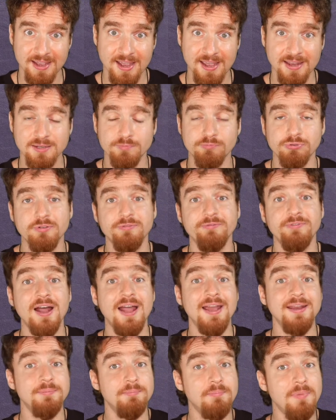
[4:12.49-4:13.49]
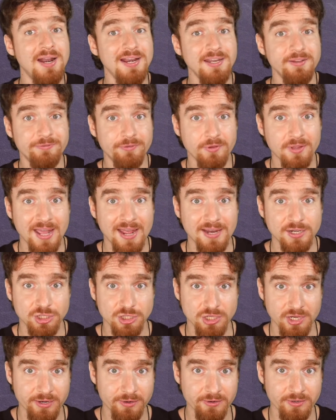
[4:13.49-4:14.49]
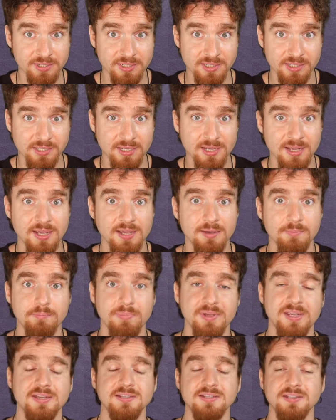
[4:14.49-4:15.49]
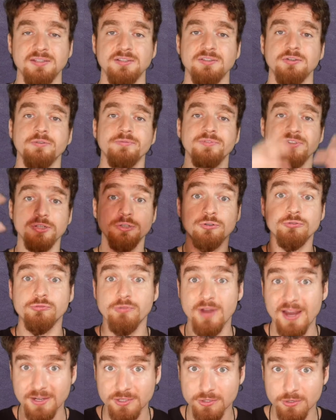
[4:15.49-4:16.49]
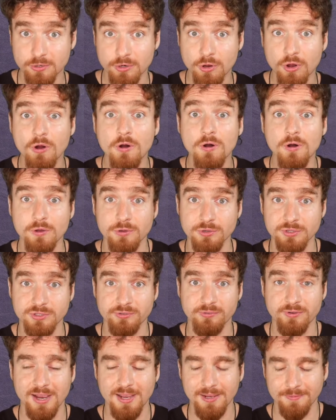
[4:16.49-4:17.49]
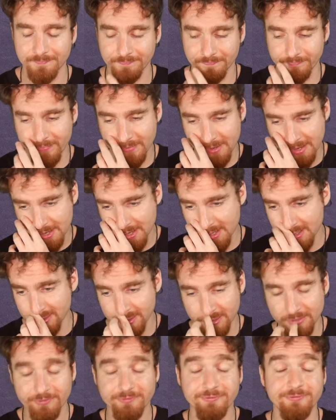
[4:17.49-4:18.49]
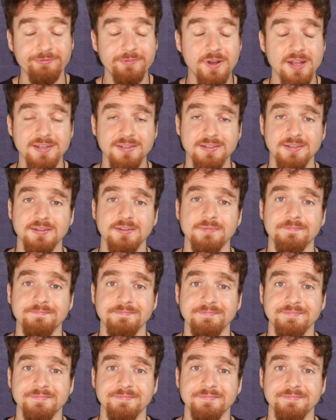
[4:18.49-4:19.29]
and provide money for that charity because it serves a greater cause, right? So fund.